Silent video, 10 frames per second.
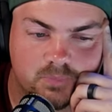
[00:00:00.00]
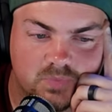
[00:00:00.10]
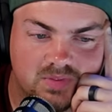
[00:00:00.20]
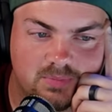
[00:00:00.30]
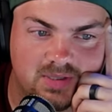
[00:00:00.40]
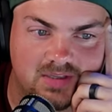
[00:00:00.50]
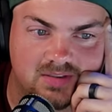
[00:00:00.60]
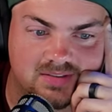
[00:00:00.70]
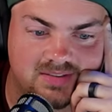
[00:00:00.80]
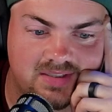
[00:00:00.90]

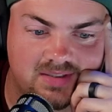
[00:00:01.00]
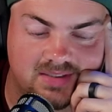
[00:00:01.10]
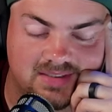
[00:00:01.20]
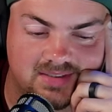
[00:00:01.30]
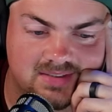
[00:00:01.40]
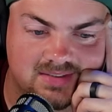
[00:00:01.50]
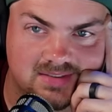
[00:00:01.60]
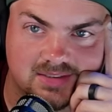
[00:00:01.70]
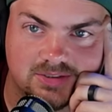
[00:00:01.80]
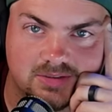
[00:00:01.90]
Because he like this
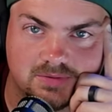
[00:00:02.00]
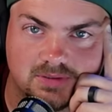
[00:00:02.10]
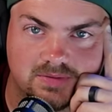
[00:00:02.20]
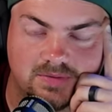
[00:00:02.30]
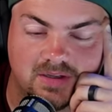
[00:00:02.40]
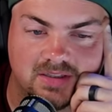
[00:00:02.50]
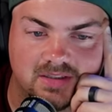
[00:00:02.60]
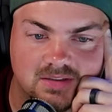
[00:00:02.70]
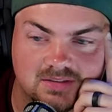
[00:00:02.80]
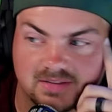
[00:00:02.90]
isn't just for fun.
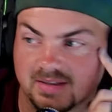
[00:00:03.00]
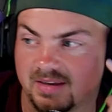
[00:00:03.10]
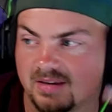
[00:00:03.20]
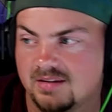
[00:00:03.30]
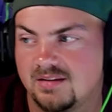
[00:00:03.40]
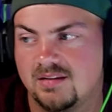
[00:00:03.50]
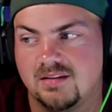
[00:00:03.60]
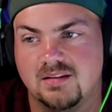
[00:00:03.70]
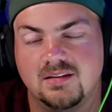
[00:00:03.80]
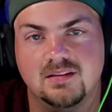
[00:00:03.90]
There's like
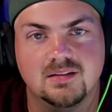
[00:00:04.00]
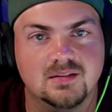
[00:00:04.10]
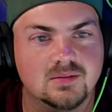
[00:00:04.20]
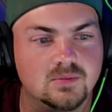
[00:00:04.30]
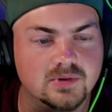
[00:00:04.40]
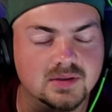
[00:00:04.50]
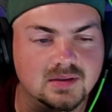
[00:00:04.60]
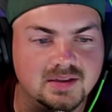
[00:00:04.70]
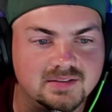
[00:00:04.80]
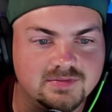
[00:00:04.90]
real
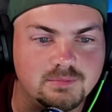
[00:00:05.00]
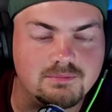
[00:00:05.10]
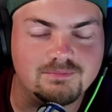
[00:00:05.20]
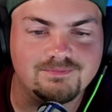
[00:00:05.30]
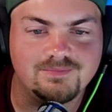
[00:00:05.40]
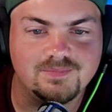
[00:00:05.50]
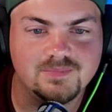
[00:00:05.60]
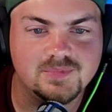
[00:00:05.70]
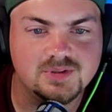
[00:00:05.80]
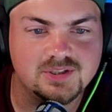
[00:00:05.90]
life
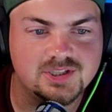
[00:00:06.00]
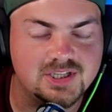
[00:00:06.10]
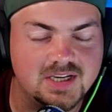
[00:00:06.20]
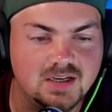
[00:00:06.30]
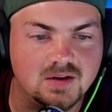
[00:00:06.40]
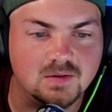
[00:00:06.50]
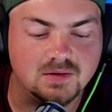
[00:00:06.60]
shit going.